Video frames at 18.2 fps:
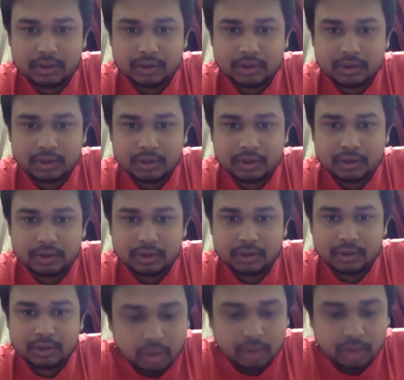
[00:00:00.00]
To win
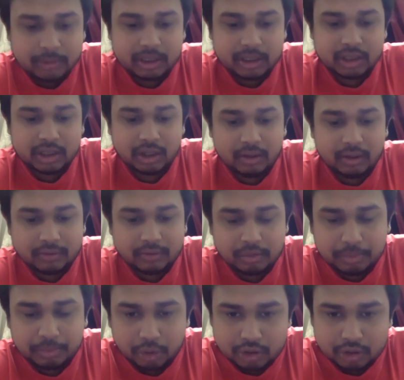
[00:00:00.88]
a tournament, you have
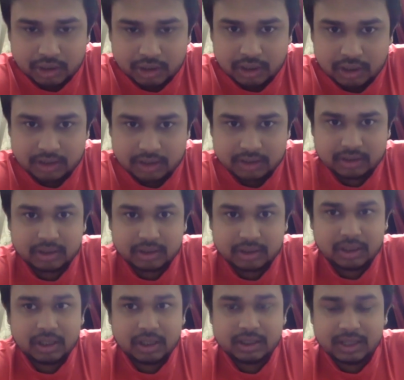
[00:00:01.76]
to process.
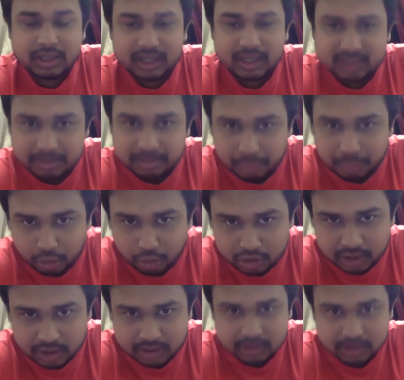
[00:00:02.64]
There is a
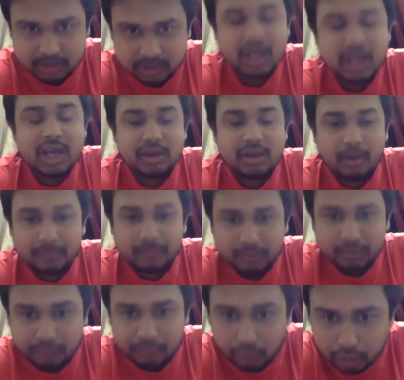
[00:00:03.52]
process. You
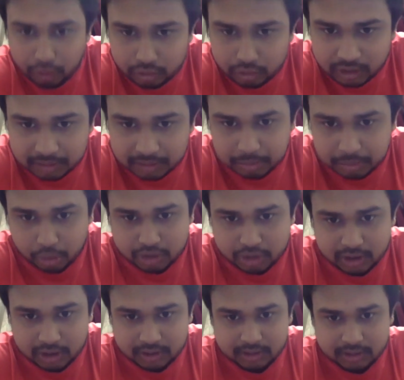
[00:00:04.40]
have to follow that
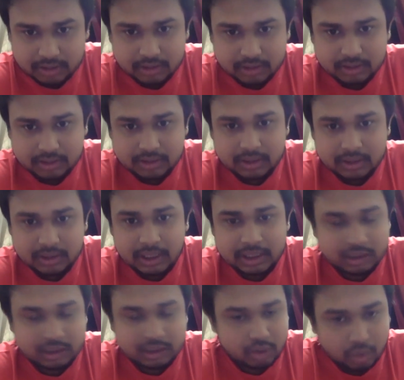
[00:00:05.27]
process. There
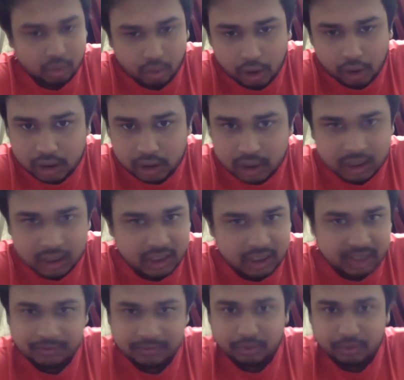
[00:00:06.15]
is no
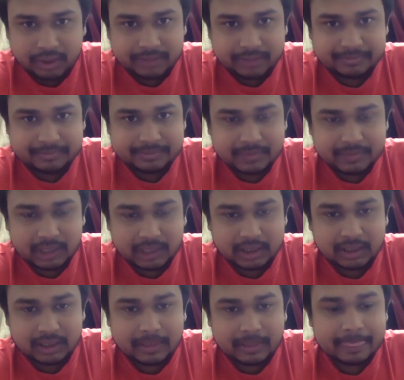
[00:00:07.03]
alternative way, I think.